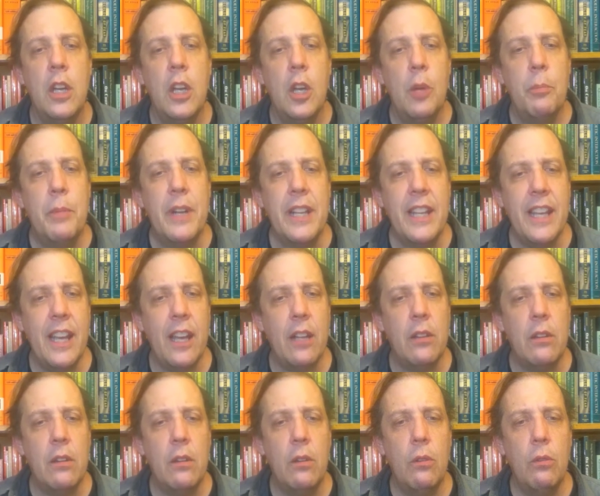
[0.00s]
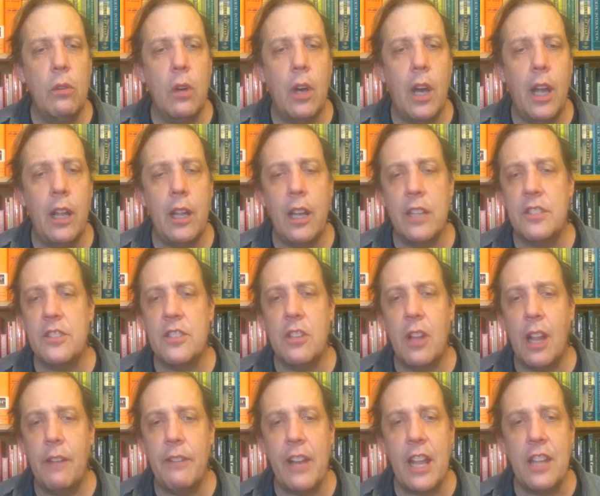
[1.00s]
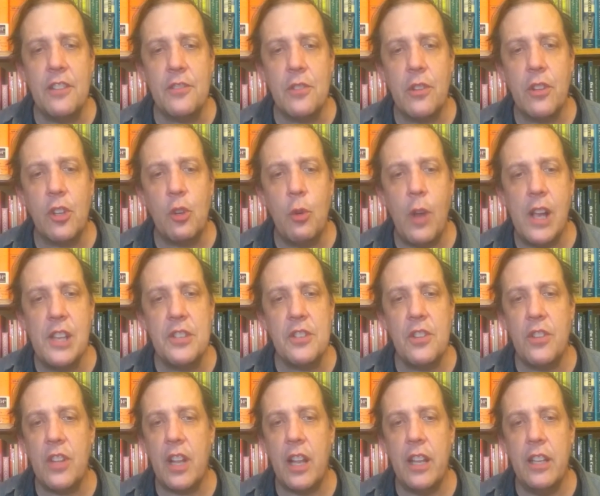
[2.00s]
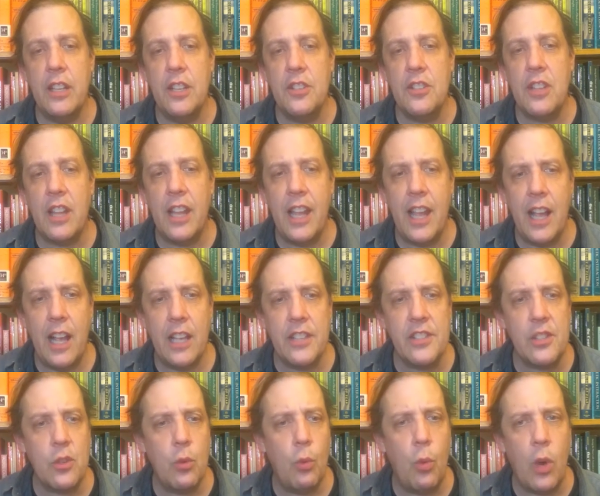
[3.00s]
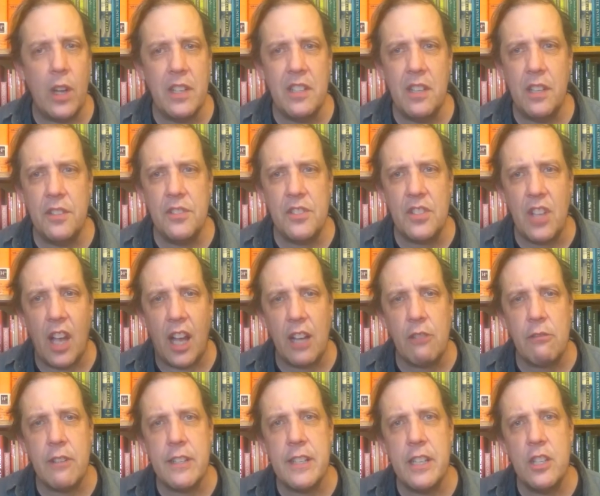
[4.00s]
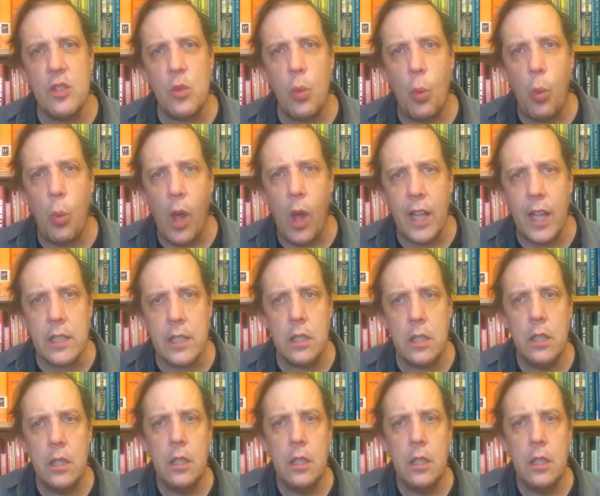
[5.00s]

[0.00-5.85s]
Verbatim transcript: But again, I, I still haven't answered the question that I initially asked what does Socrates want?